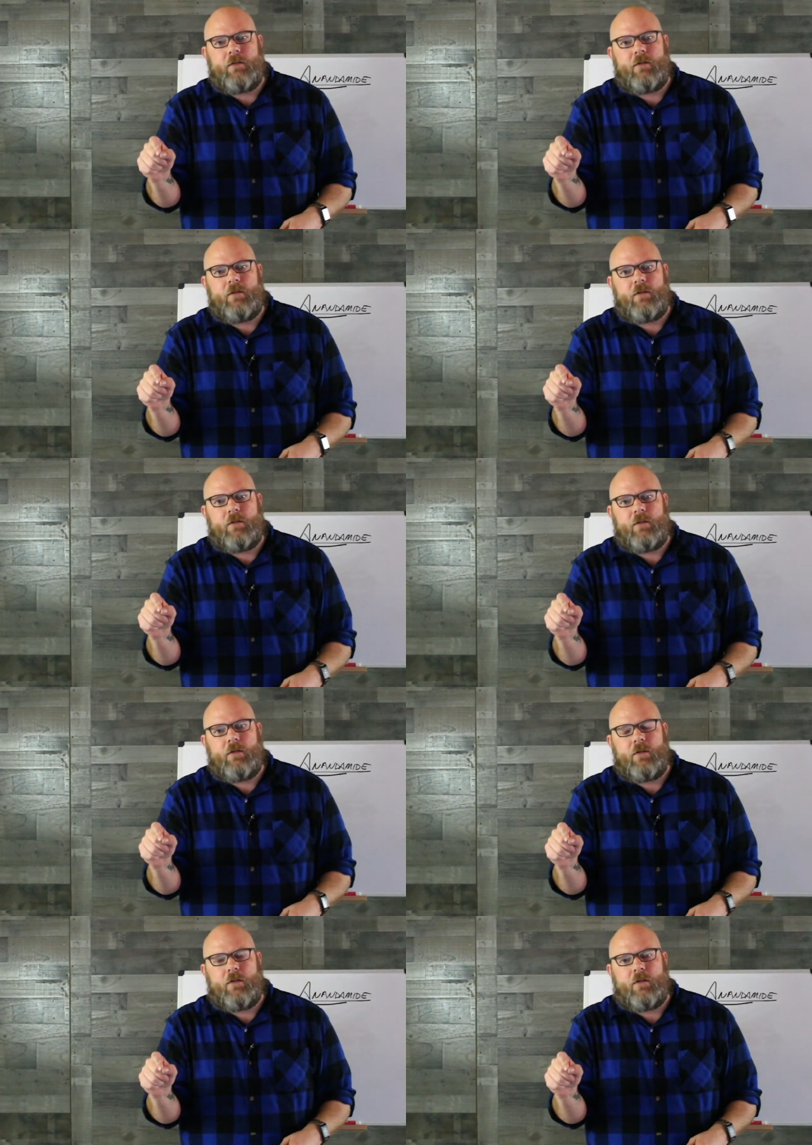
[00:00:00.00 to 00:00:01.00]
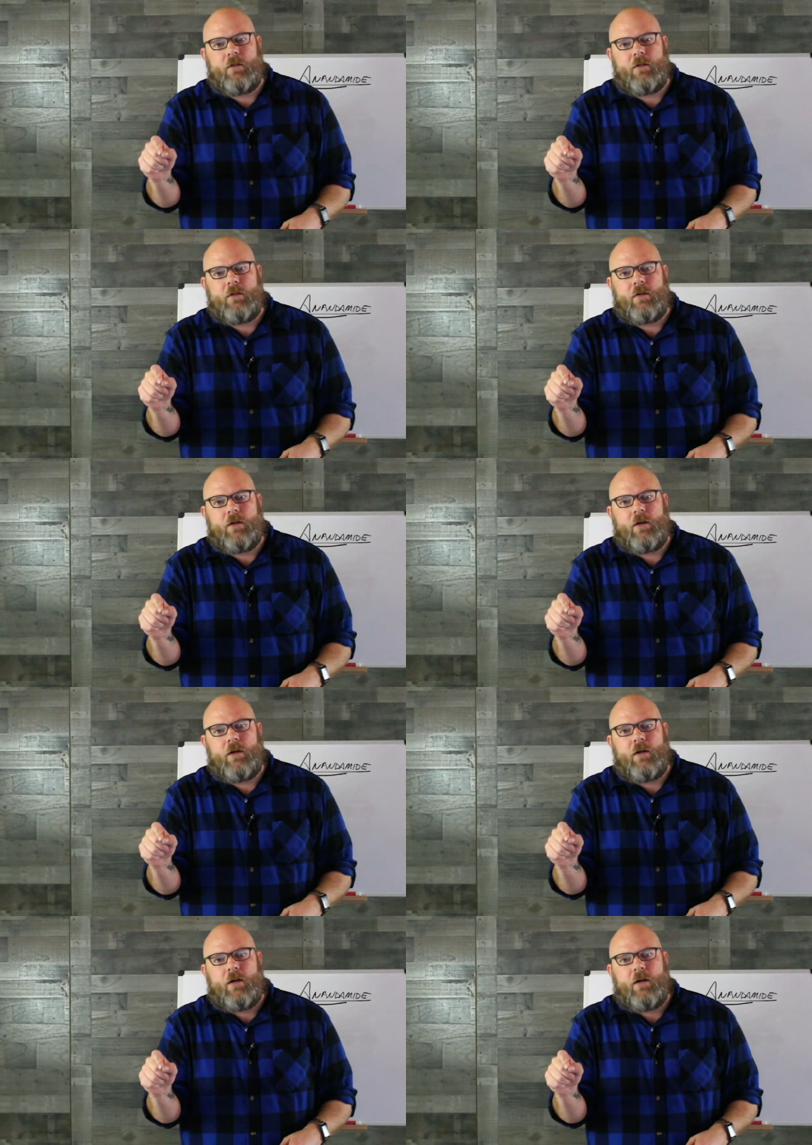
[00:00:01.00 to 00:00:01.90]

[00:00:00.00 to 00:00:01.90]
Nobody speaks.